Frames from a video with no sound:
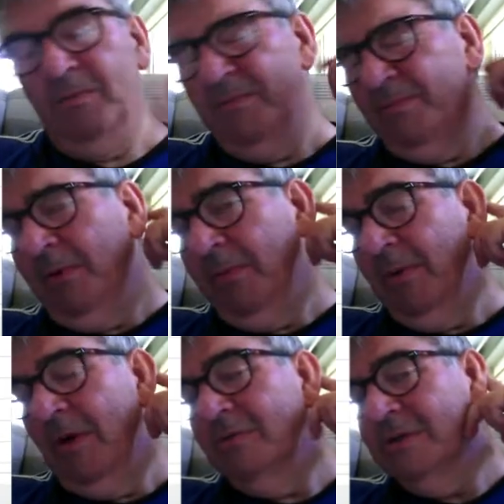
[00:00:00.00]
probably
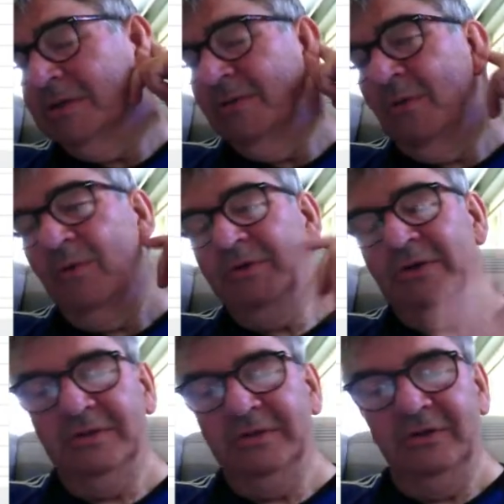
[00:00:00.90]
noticing what we're
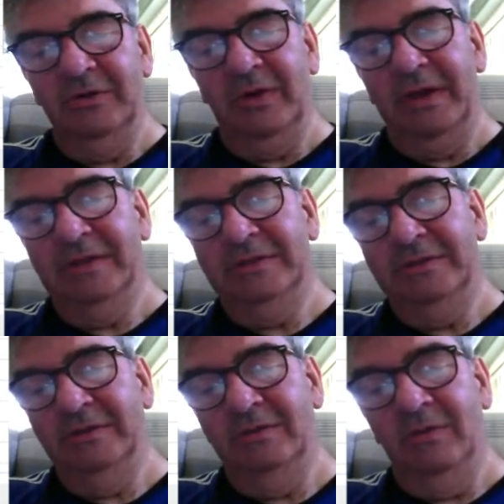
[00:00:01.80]
trying to do is
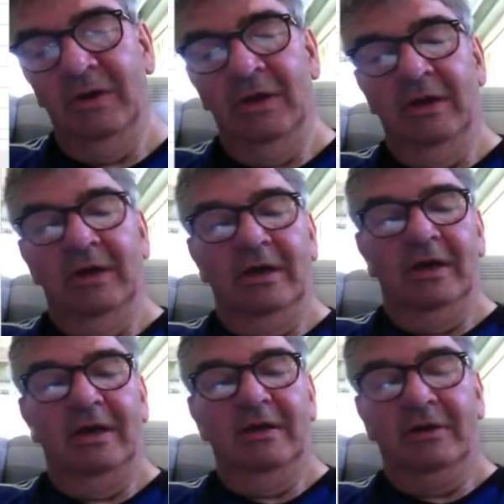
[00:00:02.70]
to
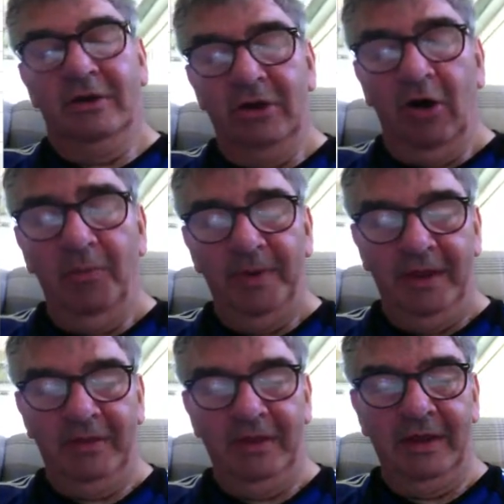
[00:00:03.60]
copy
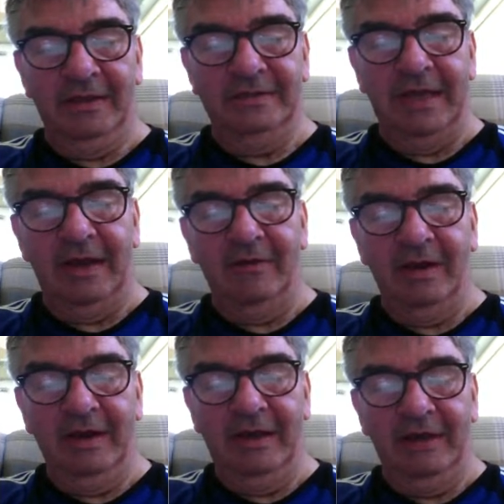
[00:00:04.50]
things down
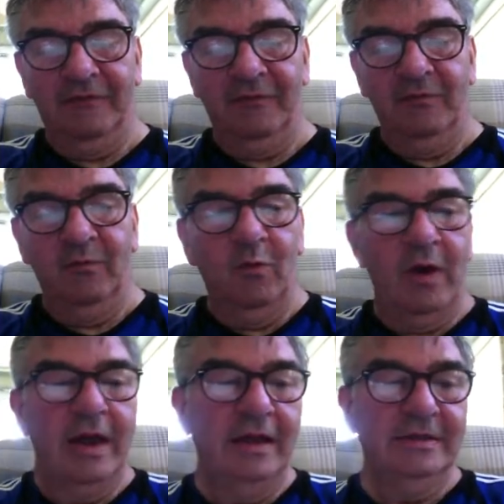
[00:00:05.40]
in different
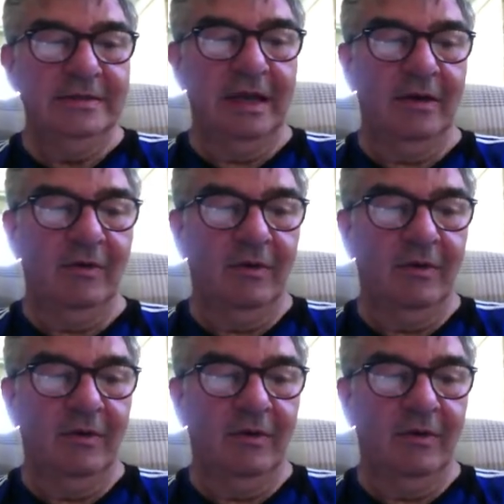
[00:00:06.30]
ways now.